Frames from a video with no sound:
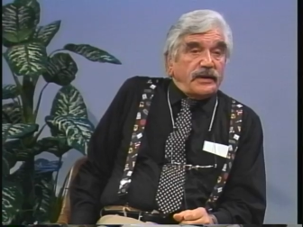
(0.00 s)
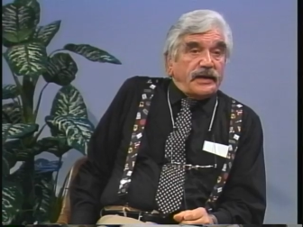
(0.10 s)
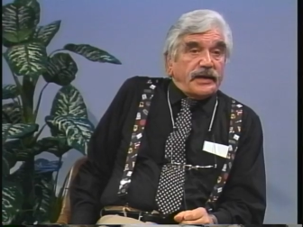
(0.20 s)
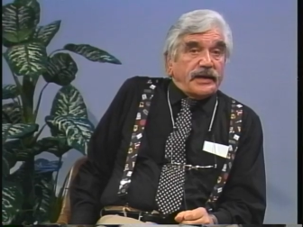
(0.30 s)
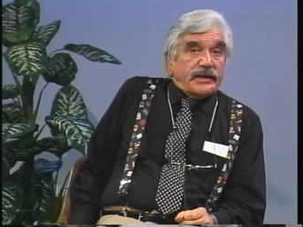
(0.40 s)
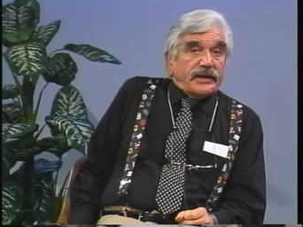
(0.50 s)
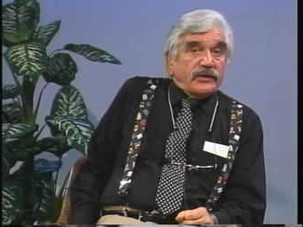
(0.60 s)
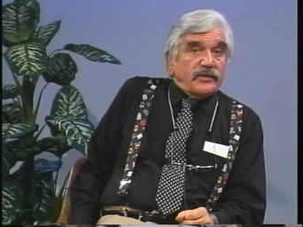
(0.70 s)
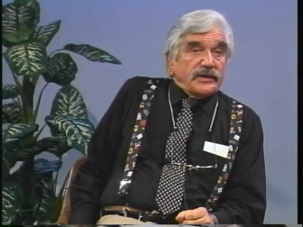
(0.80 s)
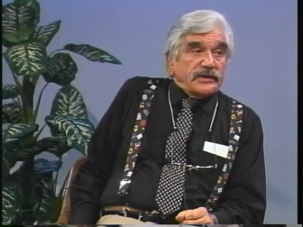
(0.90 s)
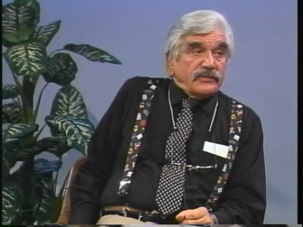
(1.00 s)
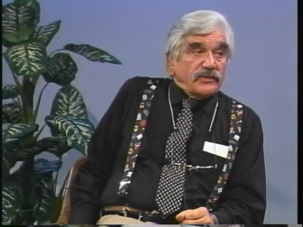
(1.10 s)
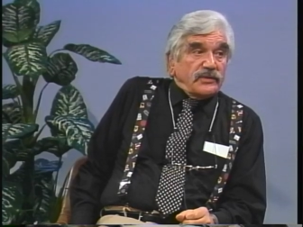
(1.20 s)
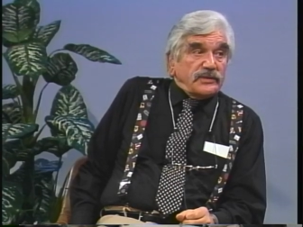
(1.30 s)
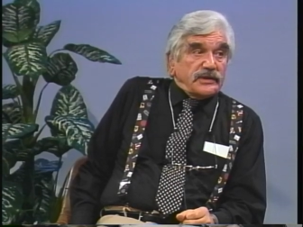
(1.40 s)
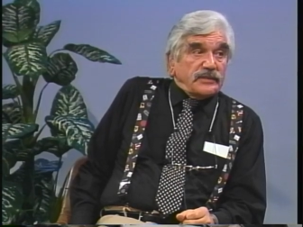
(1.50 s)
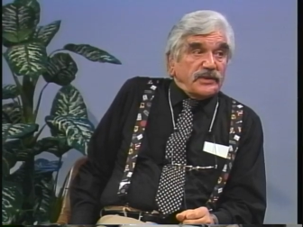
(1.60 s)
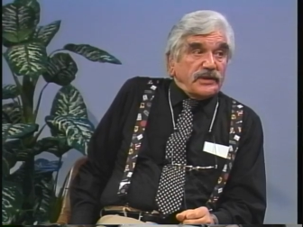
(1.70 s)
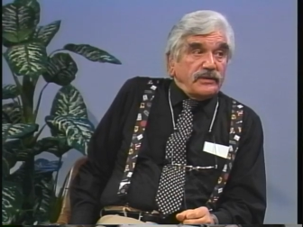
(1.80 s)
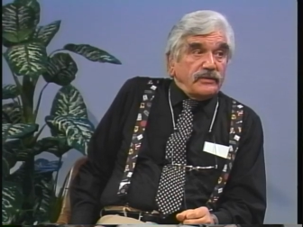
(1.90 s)
And I go out on the road a little
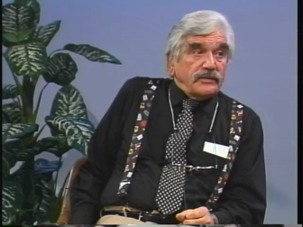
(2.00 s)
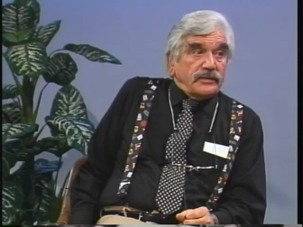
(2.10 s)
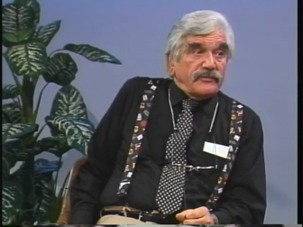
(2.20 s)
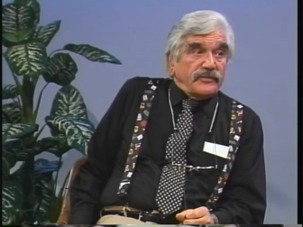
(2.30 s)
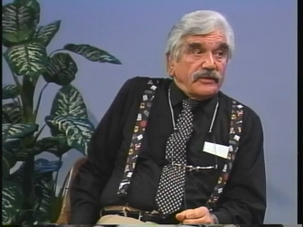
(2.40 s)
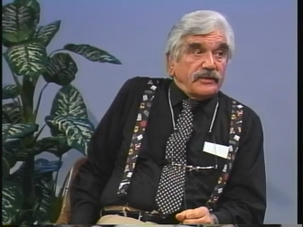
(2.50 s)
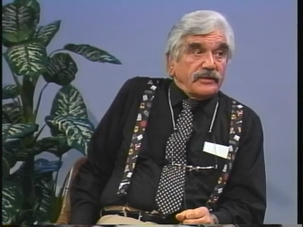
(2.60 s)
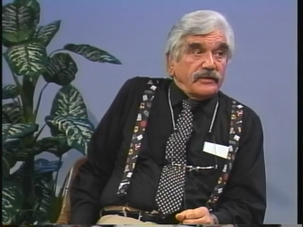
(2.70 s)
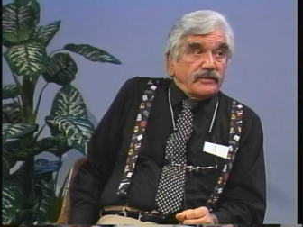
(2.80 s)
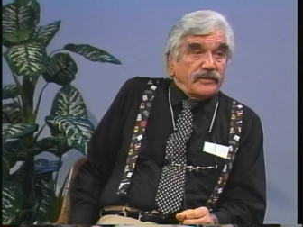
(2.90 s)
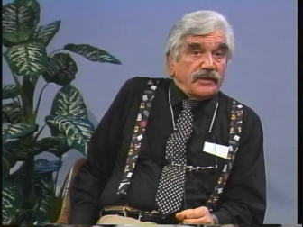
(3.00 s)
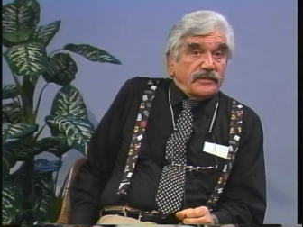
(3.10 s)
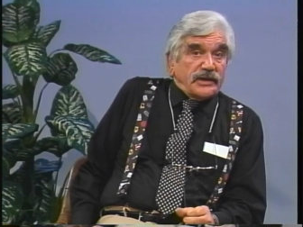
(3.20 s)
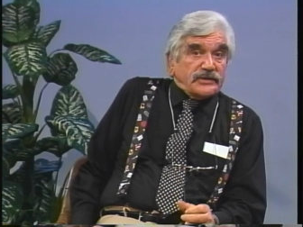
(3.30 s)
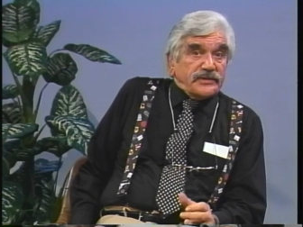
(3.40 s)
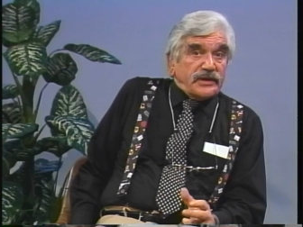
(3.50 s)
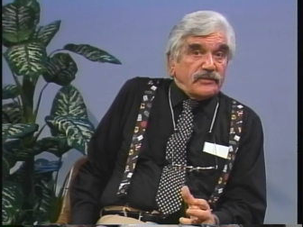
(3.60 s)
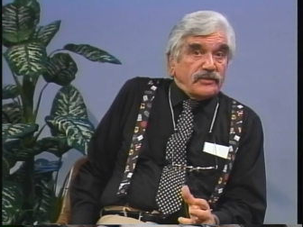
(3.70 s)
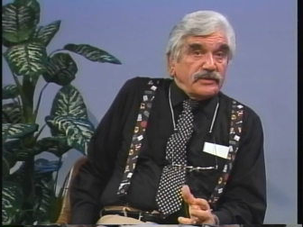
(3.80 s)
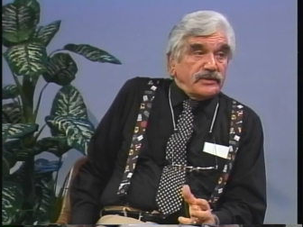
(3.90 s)
bit. Go to Florida. Now next week I'm
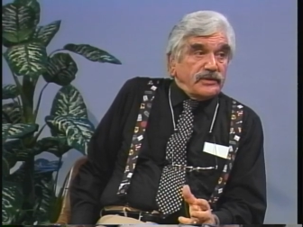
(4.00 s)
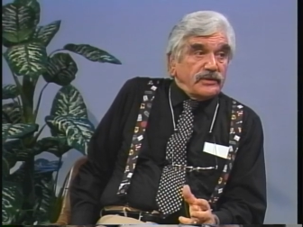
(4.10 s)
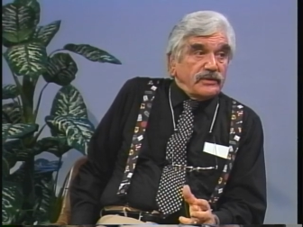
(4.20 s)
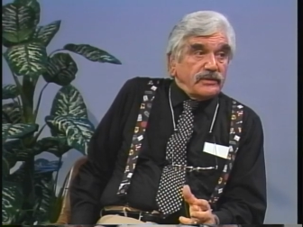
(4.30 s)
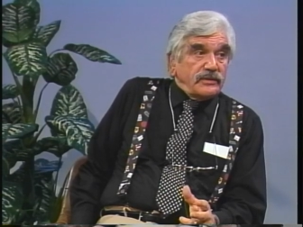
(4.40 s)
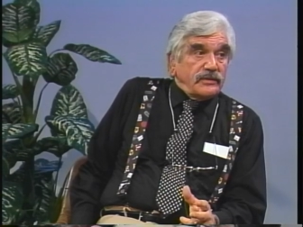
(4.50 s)
going to New York.